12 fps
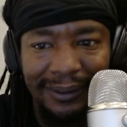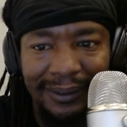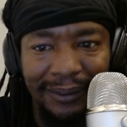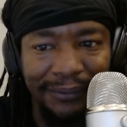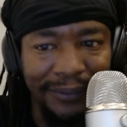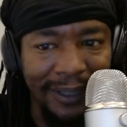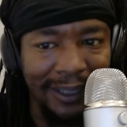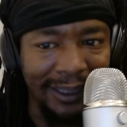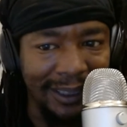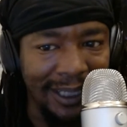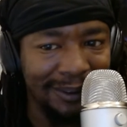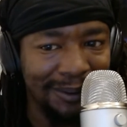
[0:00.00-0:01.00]
The fire they
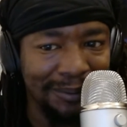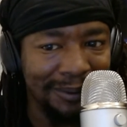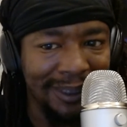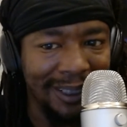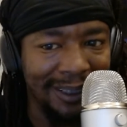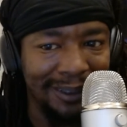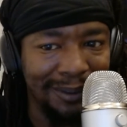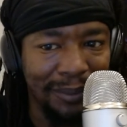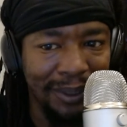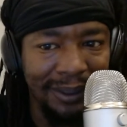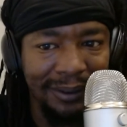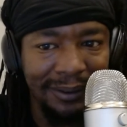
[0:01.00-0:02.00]
got to was not in the
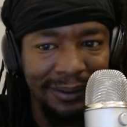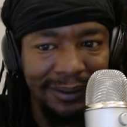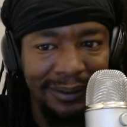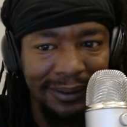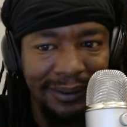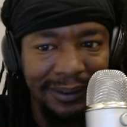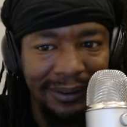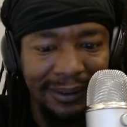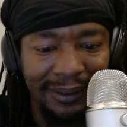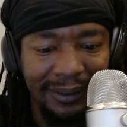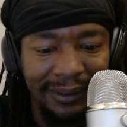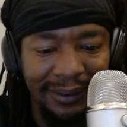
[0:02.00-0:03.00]
barn?
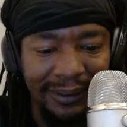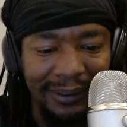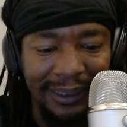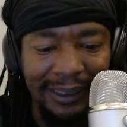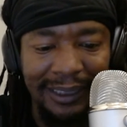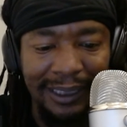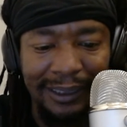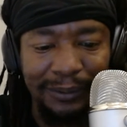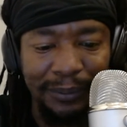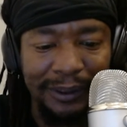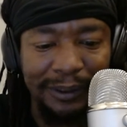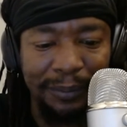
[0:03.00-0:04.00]
They they just
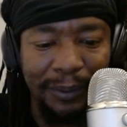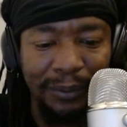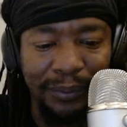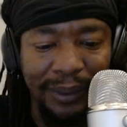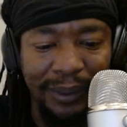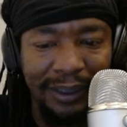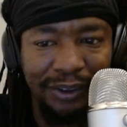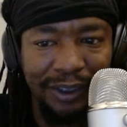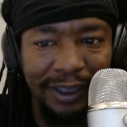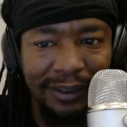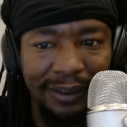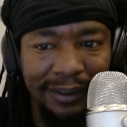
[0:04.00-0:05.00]
what smell weed and
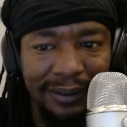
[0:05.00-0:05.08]
shit.